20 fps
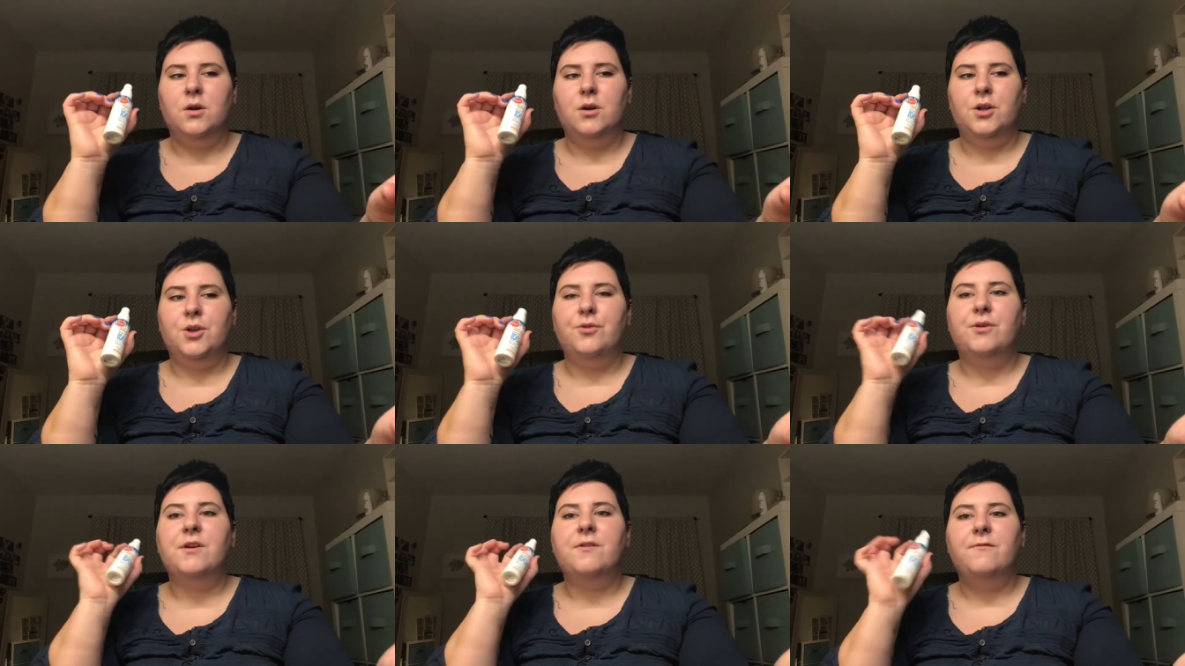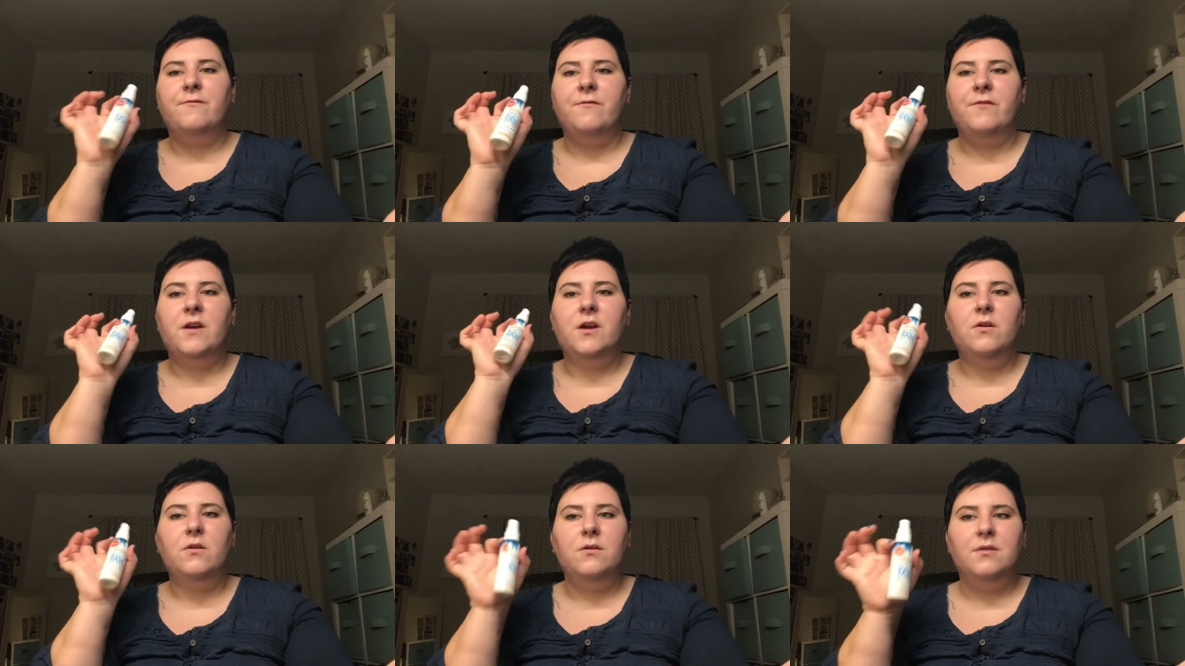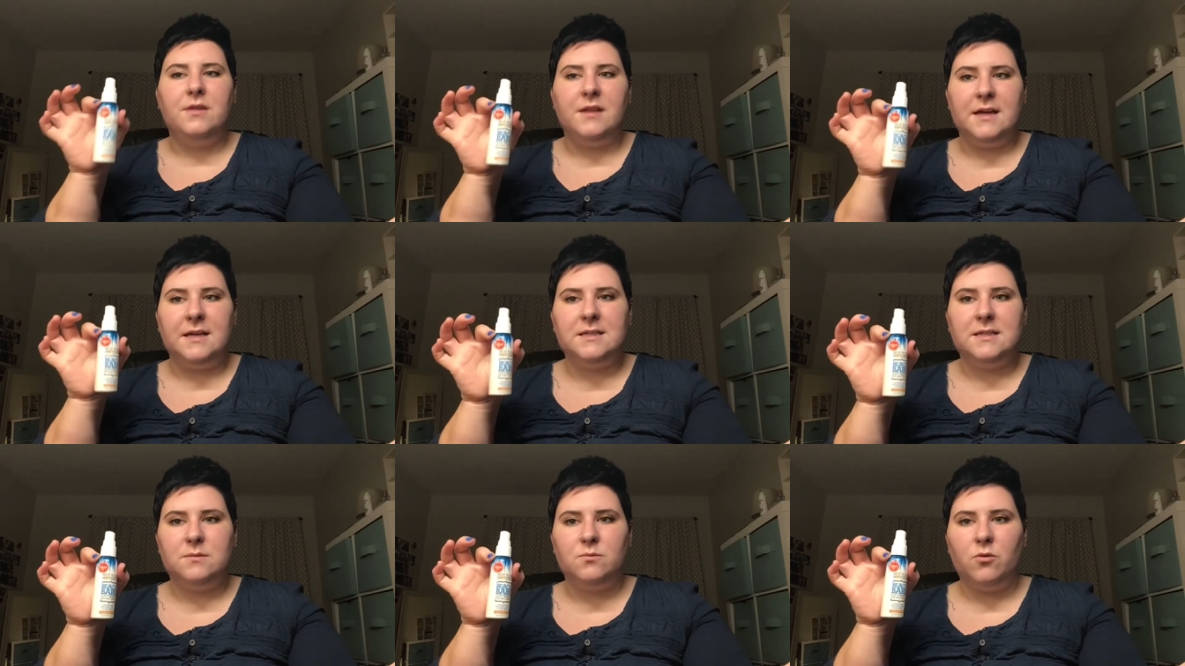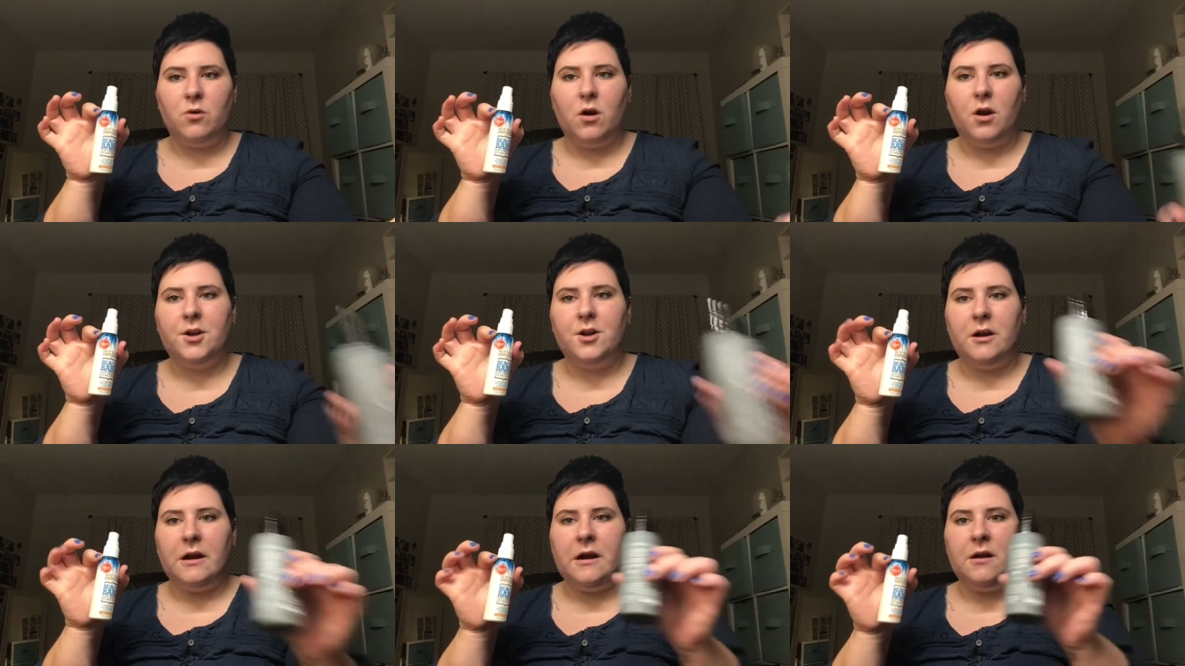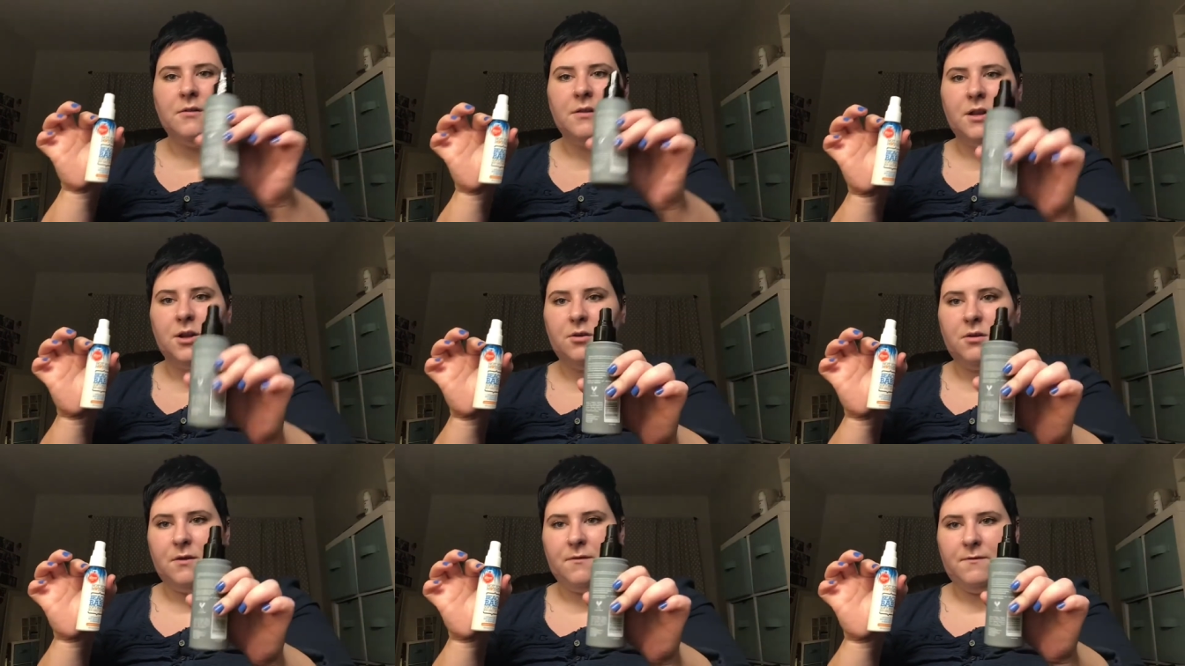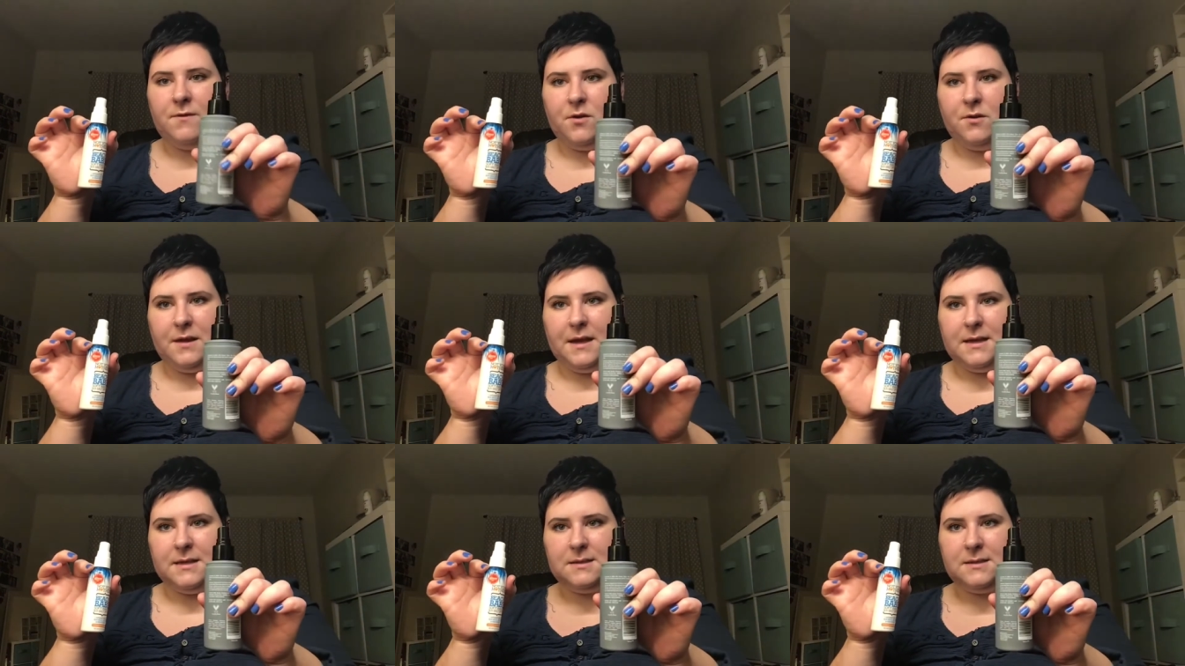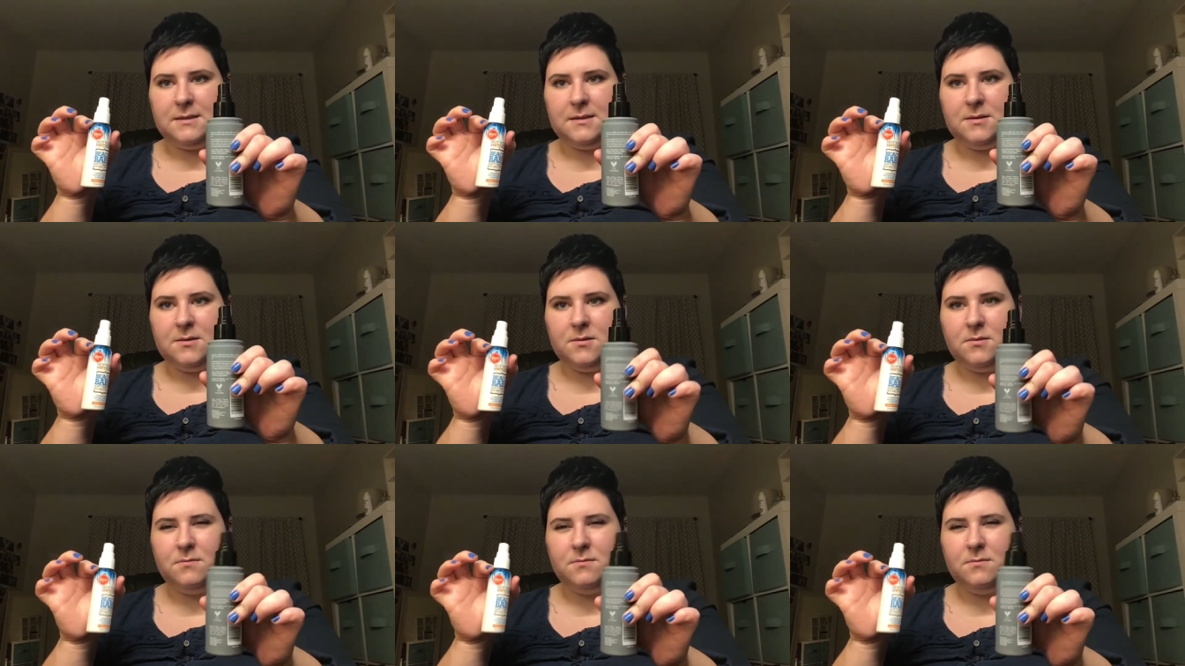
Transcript: you can feel this more on your hair than you can feel this.